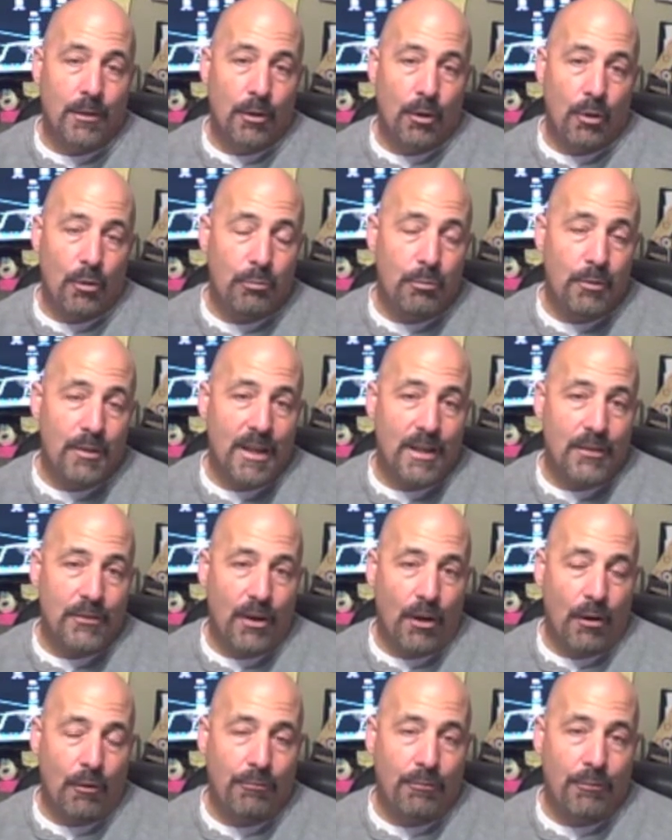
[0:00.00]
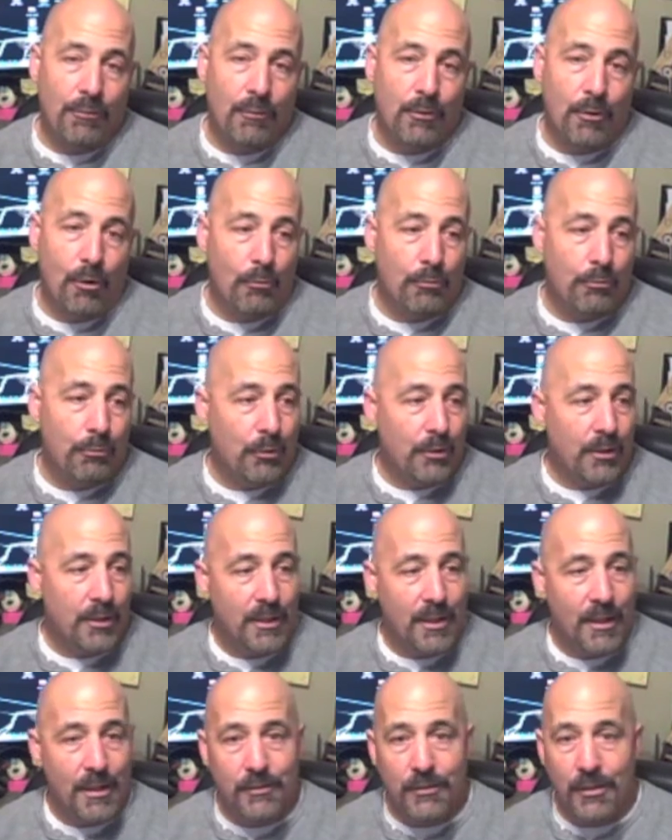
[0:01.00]
Hopefully that's helpful.
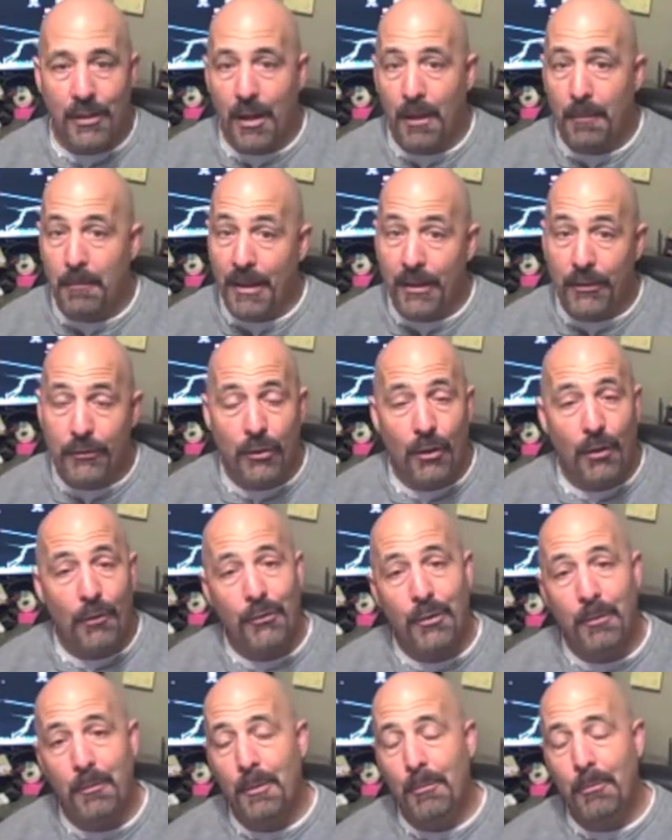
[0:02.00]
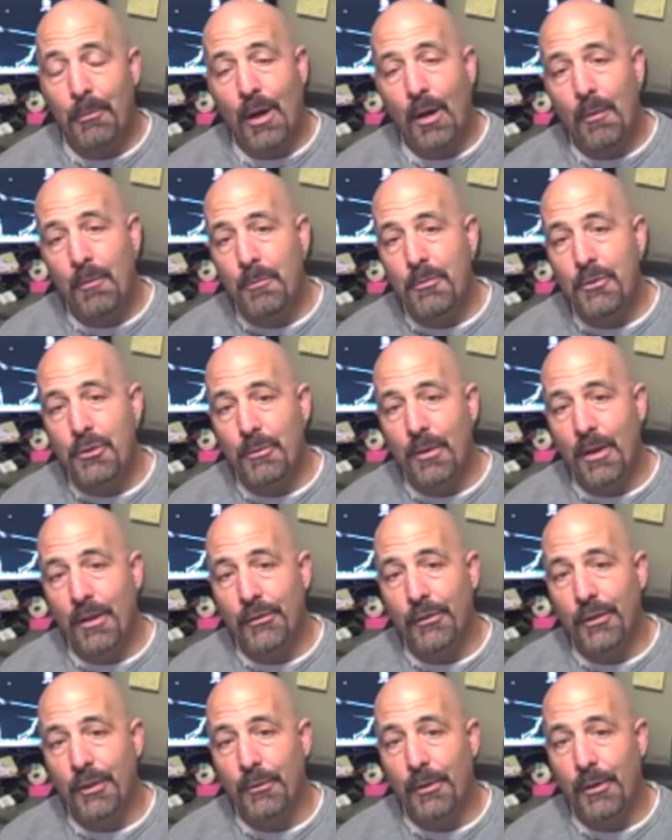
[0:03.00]
Hopefully it may solve some of the problems you're
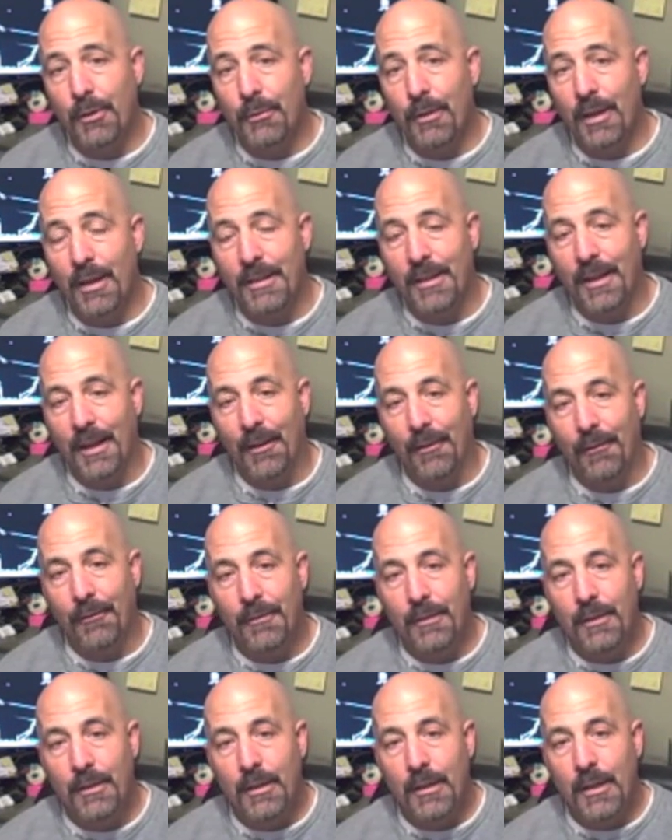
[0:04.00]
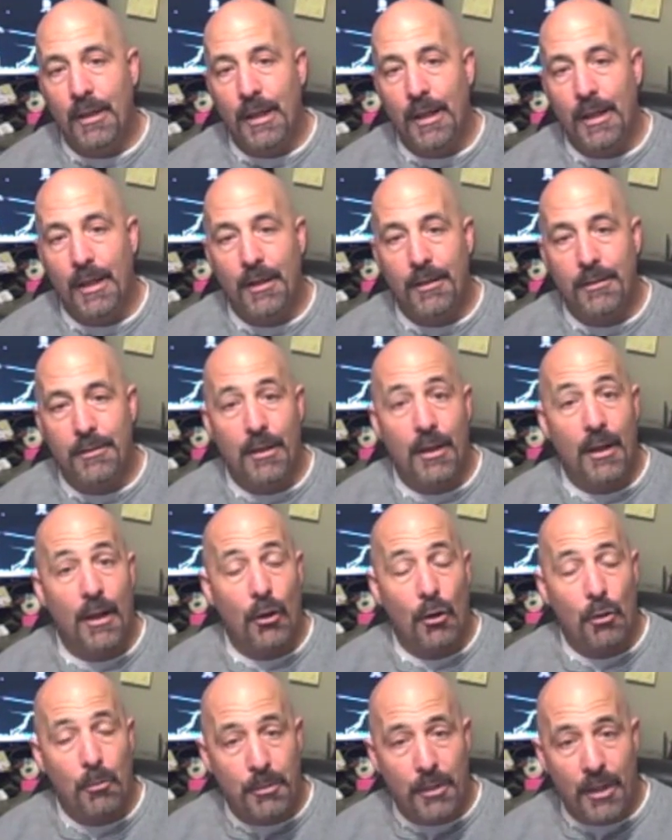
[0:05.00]
wrestling with right now. And
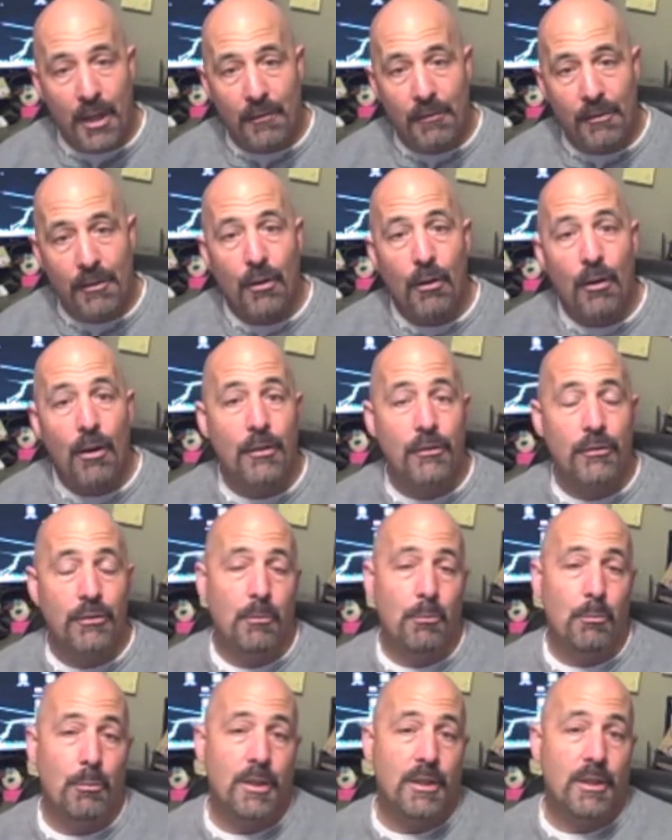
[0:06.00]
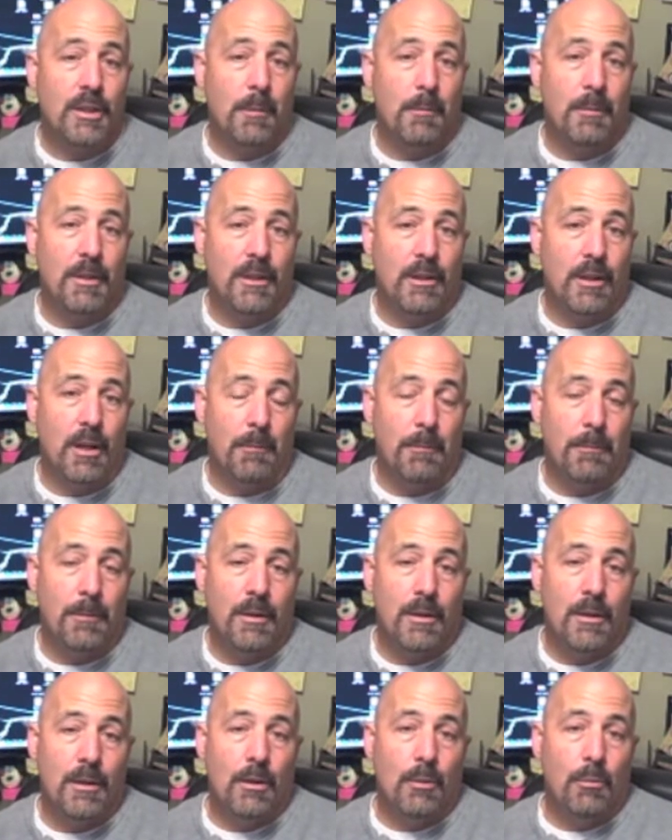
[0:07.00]
I hope you have an awesome week coming up.
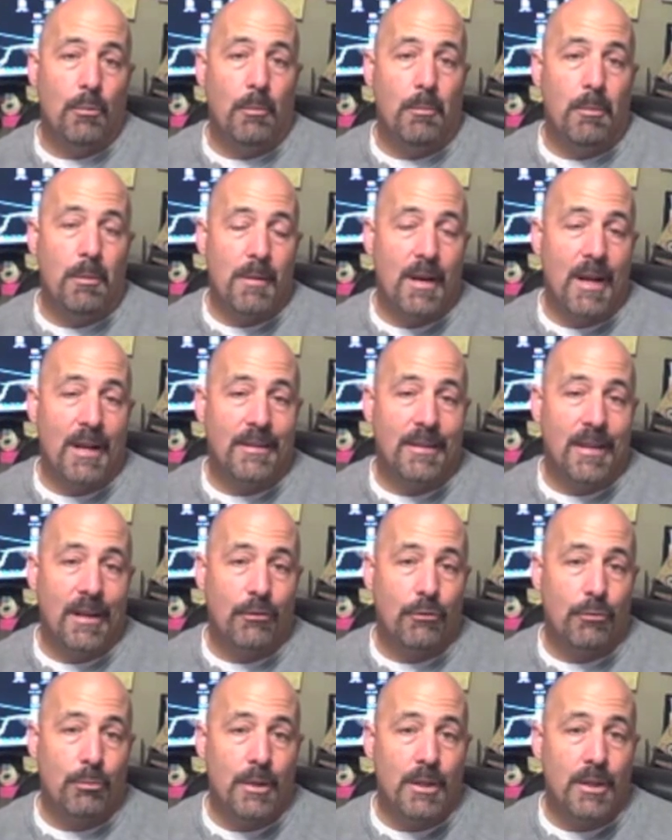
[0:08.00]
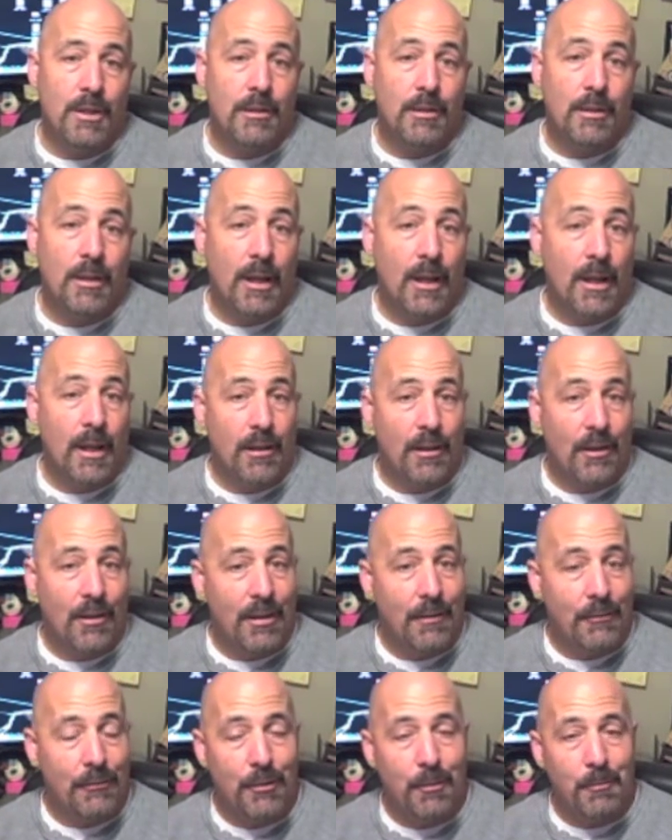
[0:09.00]
We'll be back next week, and I'll
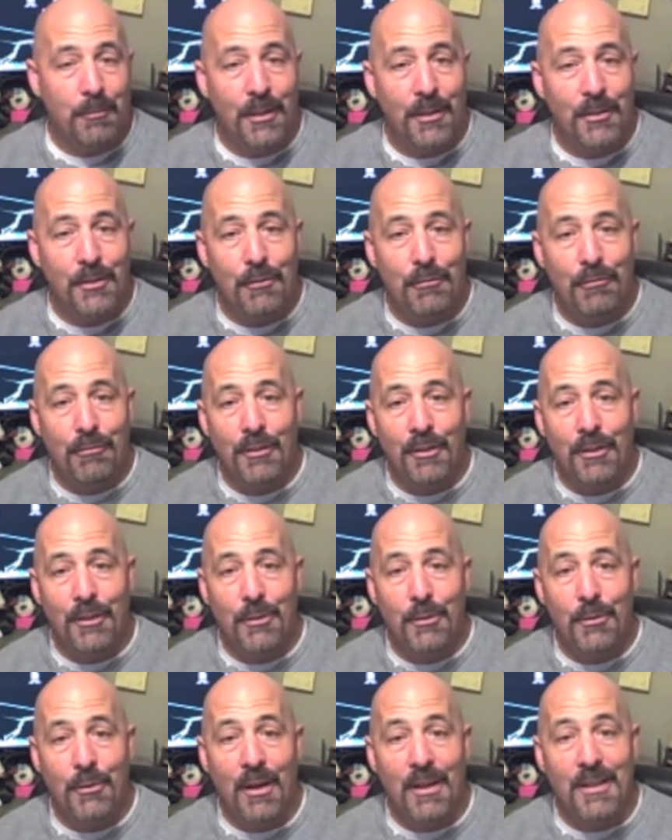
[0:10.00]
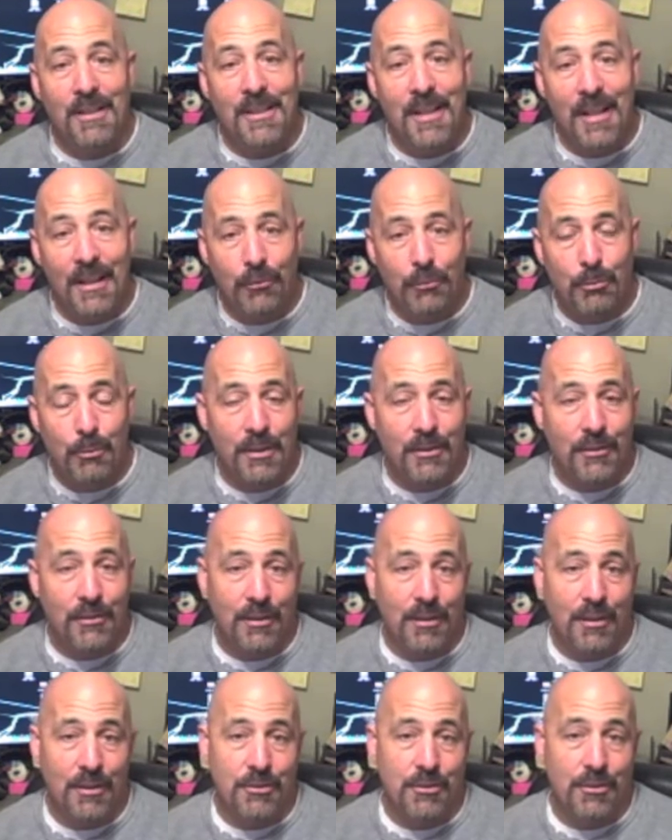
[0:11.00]
have something new for you on next week's
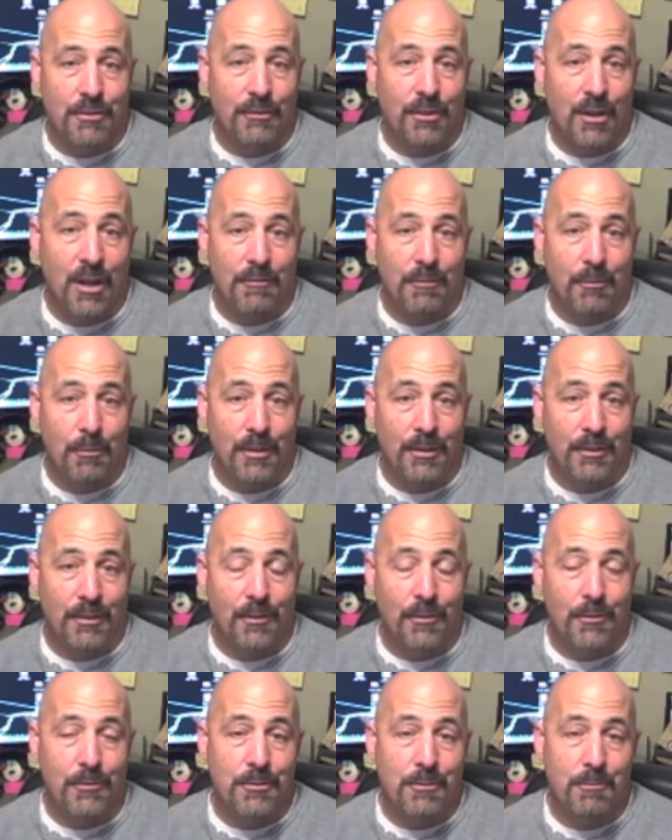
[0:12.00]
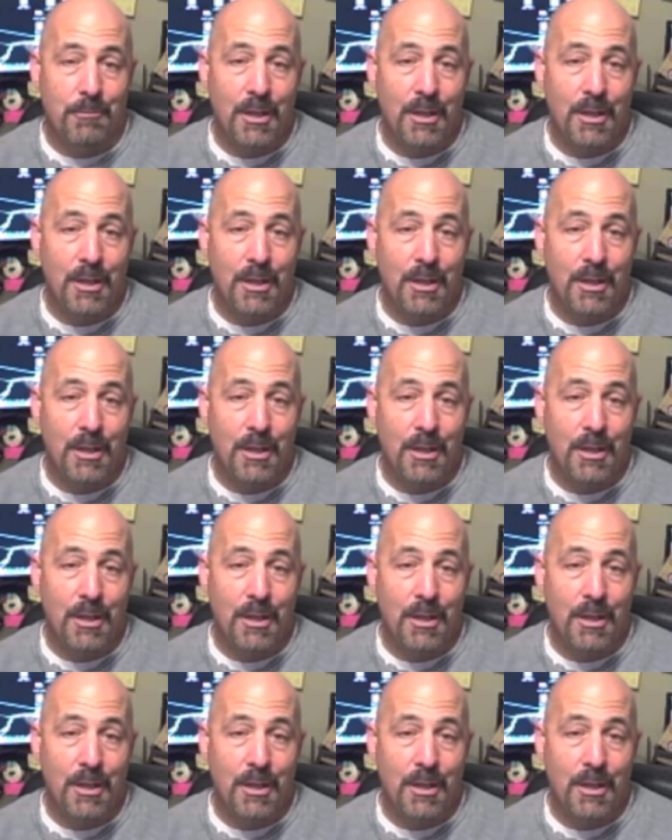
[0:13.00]
edition of Coffee with a Coach.